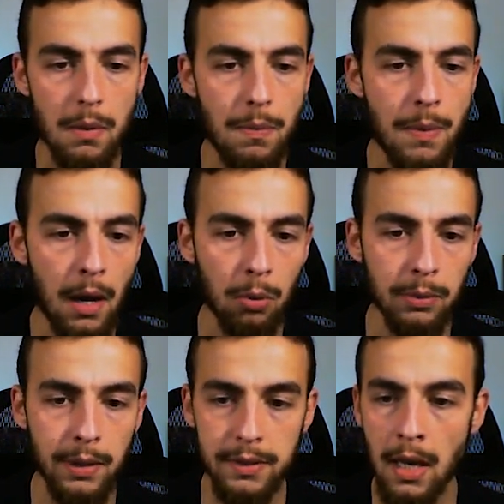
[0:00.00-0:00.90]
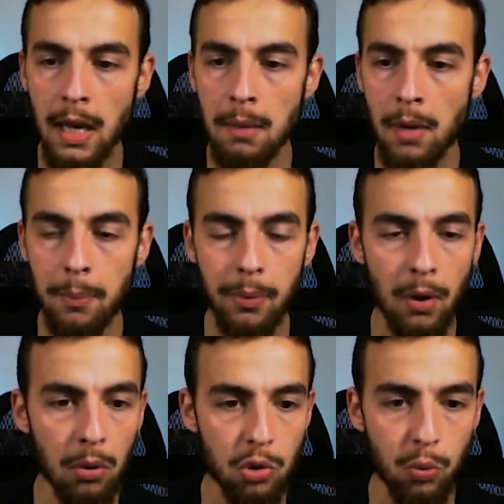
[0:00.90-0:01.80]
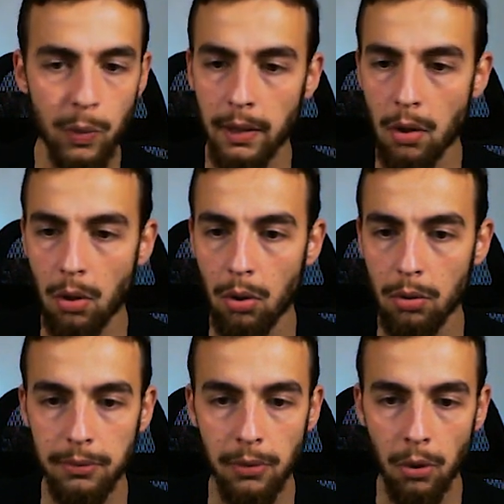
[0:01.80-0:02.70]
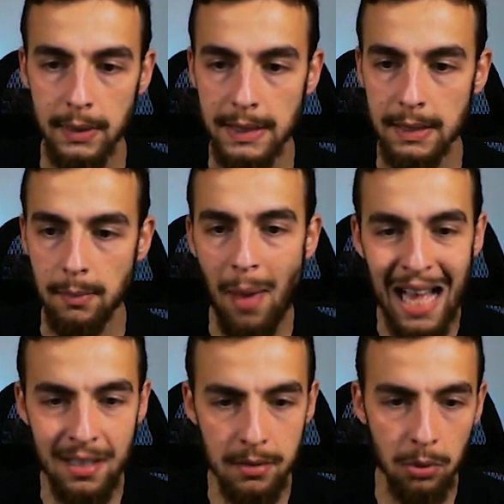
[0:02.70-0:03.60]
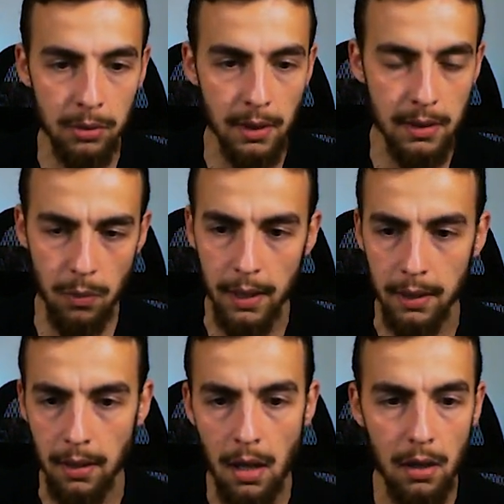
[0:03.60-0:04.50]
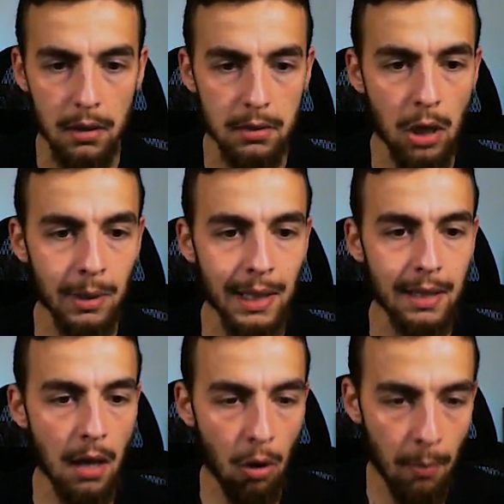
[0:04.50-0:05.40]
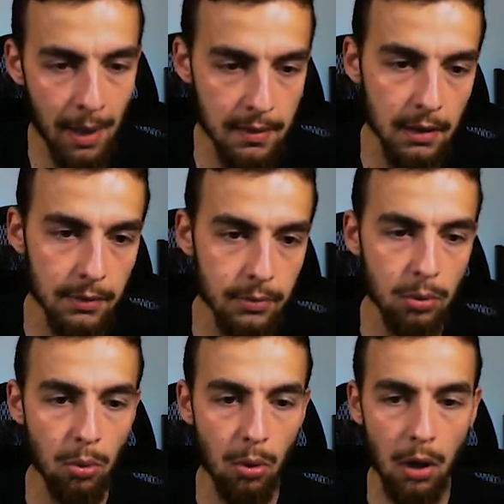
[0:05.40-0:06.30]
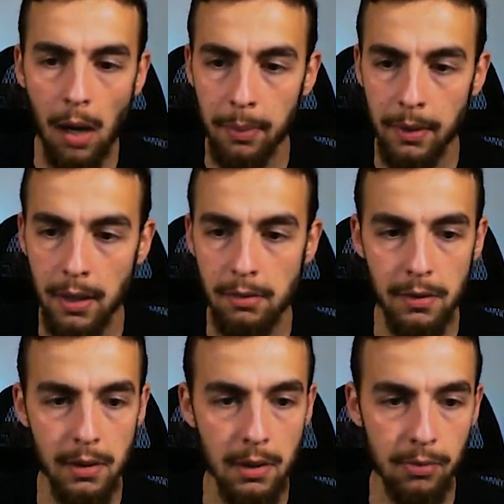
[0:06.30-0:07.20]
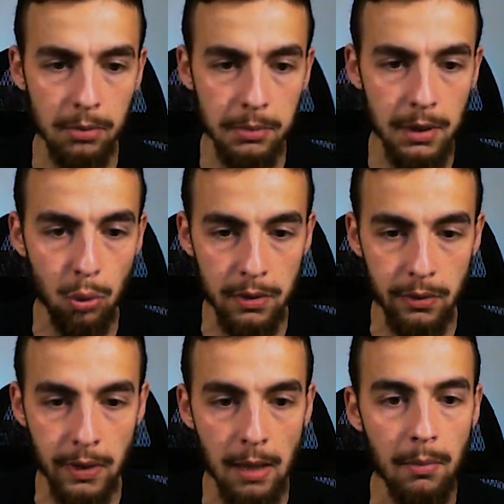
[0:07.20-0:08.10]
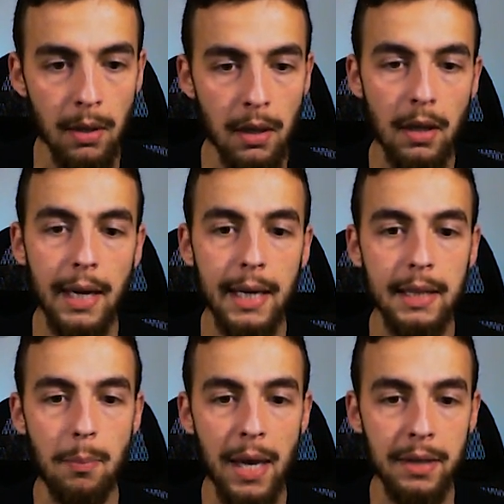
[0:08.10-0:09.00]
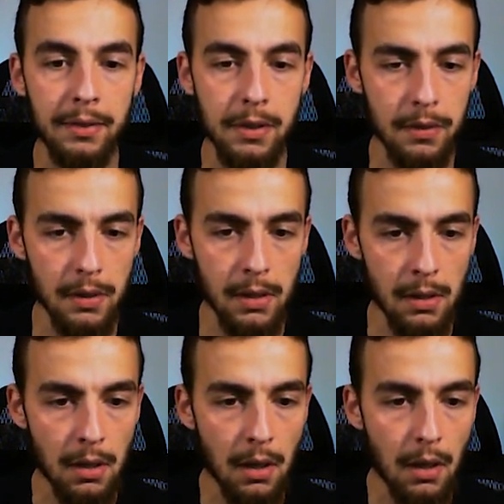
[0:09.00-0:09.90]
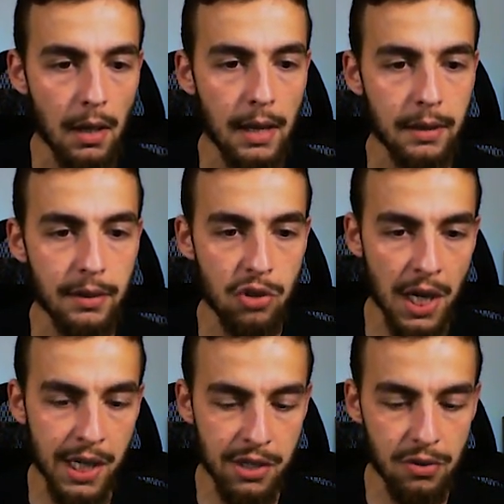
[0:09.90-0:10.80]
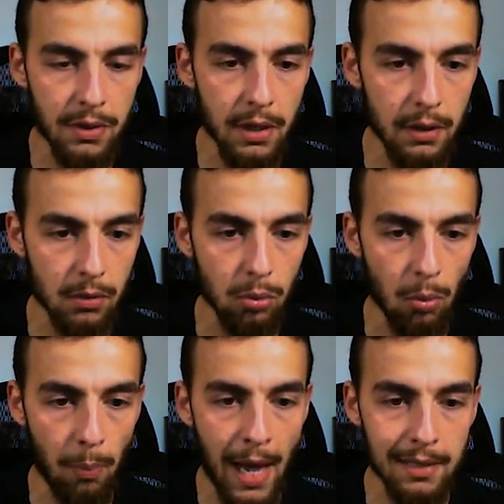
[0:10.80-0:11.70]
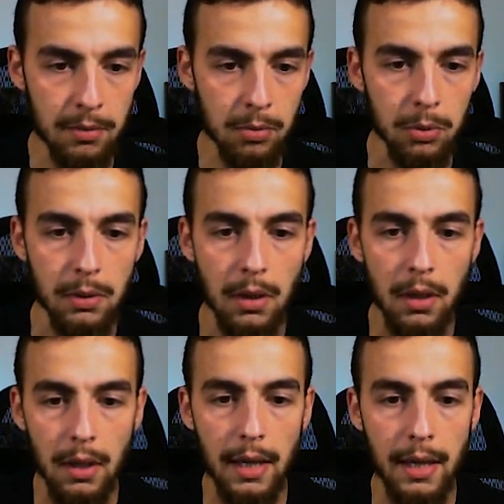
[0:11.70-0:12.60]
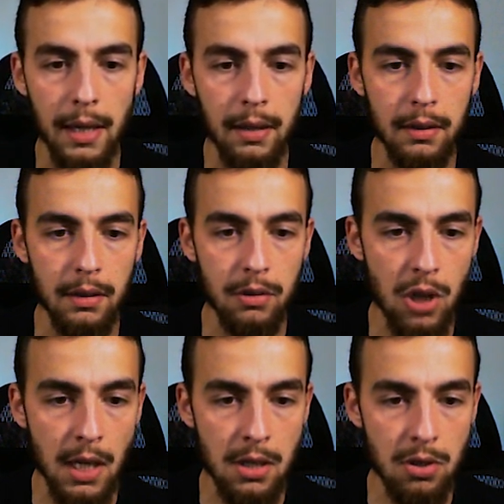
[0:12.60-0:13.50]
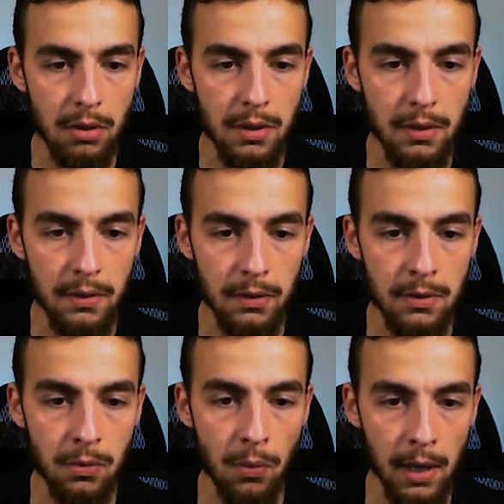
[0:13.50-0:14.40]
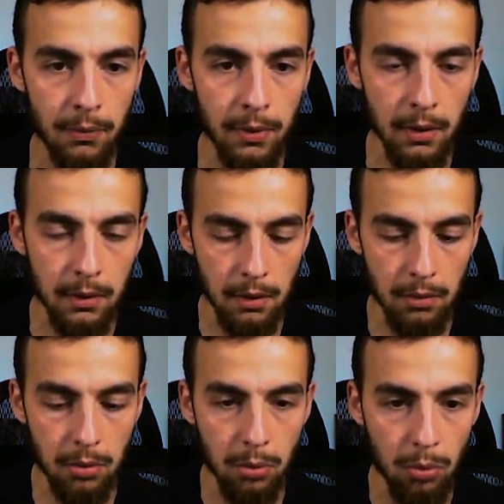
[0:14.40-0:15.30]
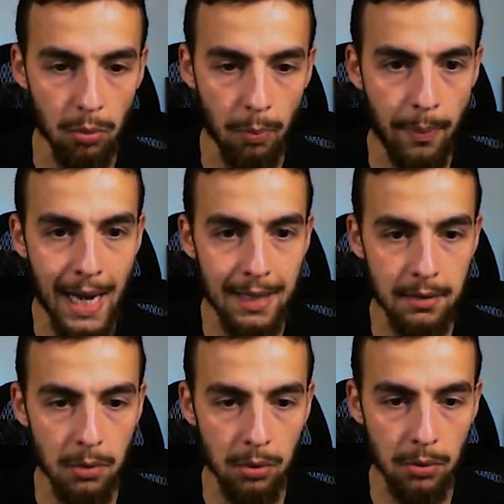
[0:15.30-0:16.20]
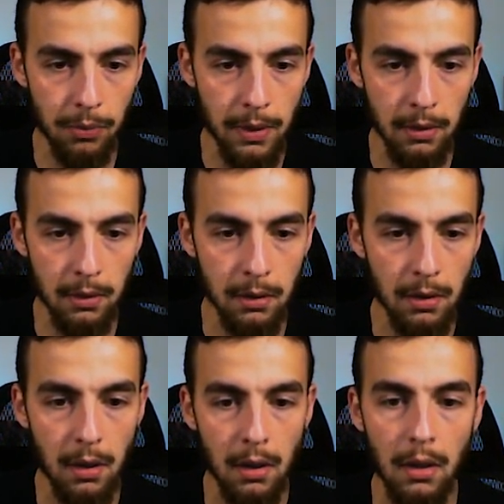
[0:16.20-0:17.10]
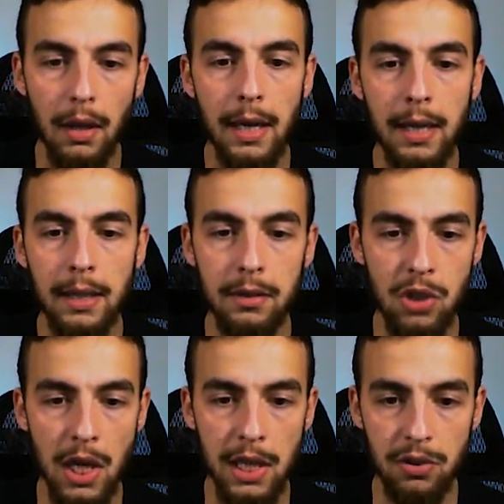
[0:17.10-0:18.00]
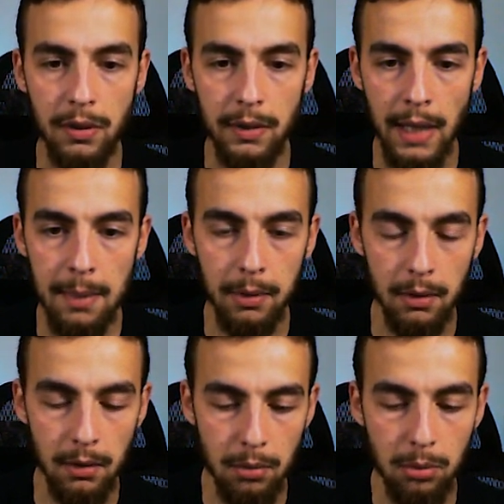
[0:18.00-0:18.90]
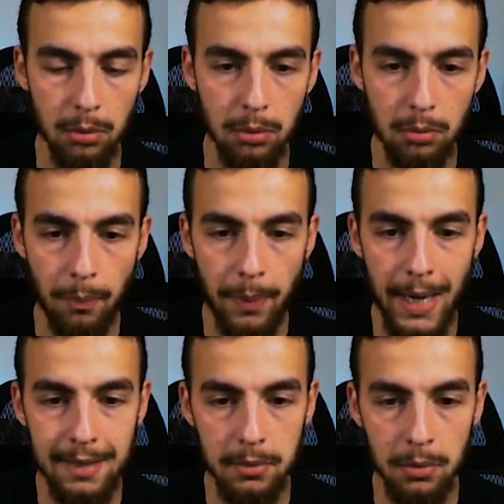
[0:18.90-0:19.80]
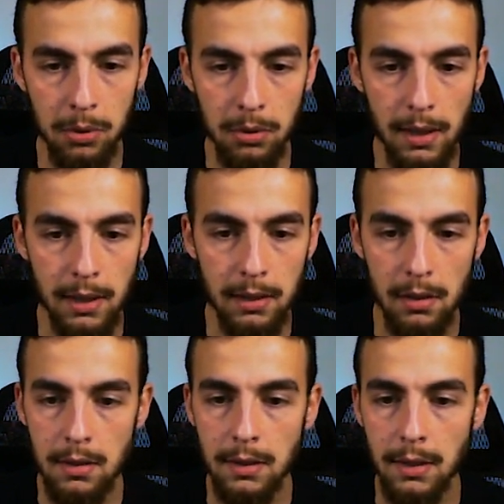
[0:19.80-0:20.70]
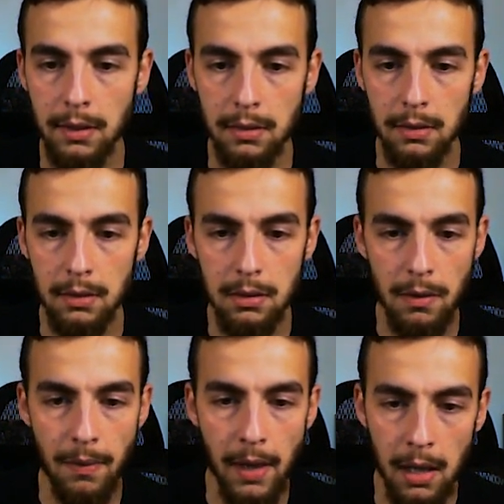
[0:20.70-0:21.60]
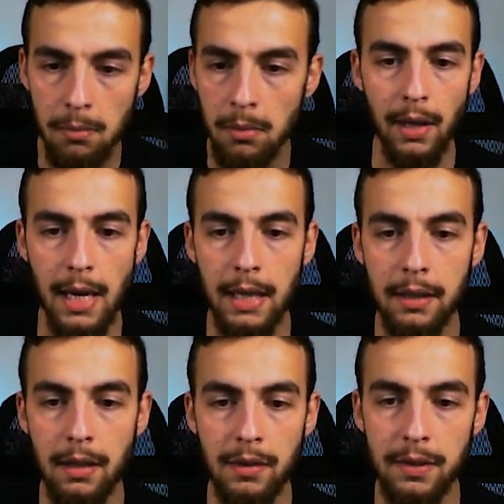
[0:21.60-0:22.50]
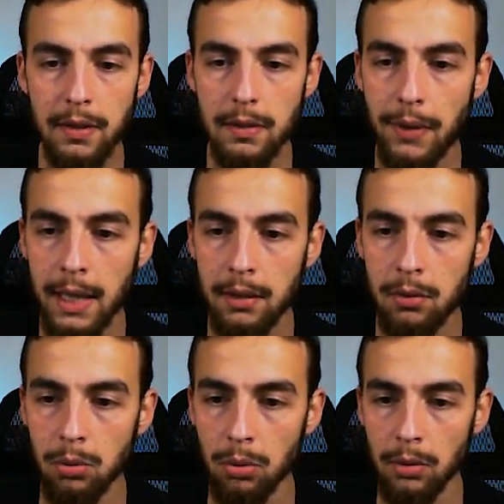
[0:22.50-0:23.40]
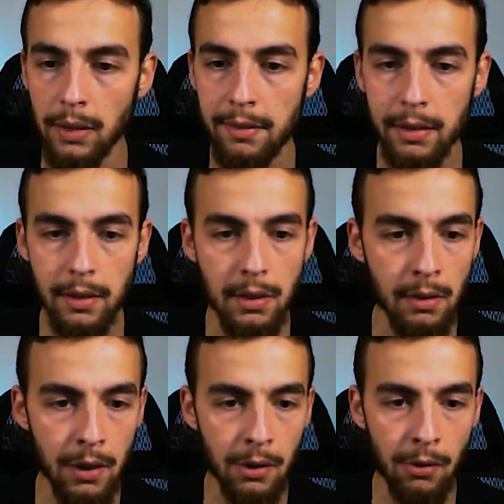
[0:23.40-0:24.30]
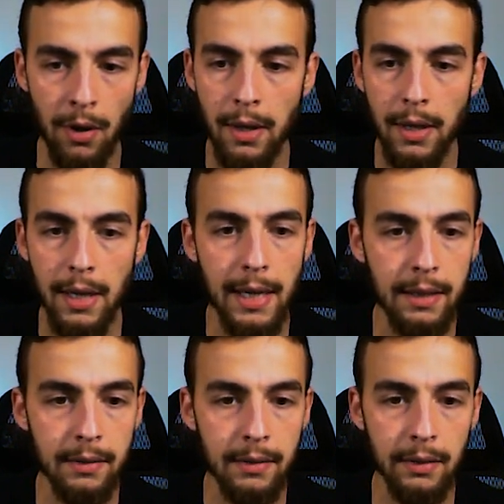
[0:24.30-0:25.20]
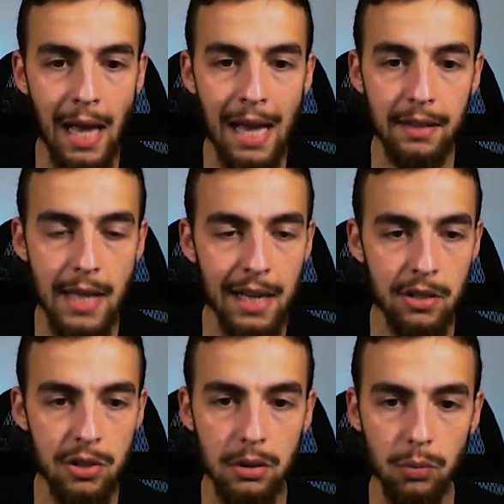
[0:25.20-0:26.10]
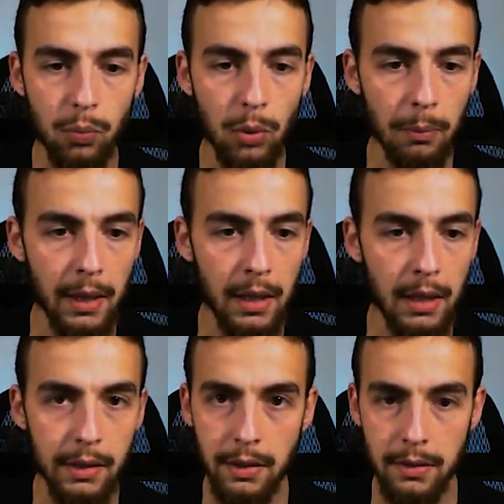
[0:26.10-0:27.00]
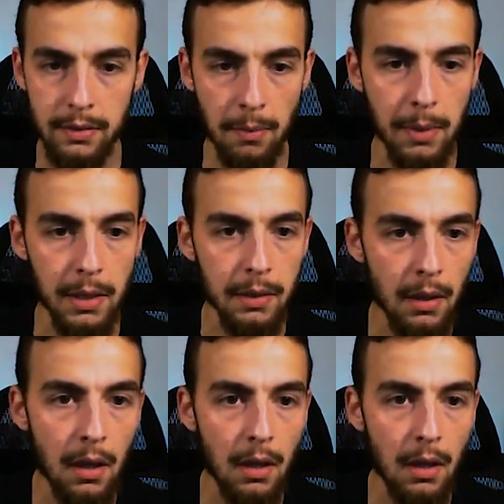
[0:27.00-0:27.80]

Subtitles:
Now the same approach will go for the password as well. So I will allow myself to copy everything from the username and paste this in and change this to password and change this string field to password field and change the label to password and delete the name. And this is fine to leave it in here, and the last action will be the submit.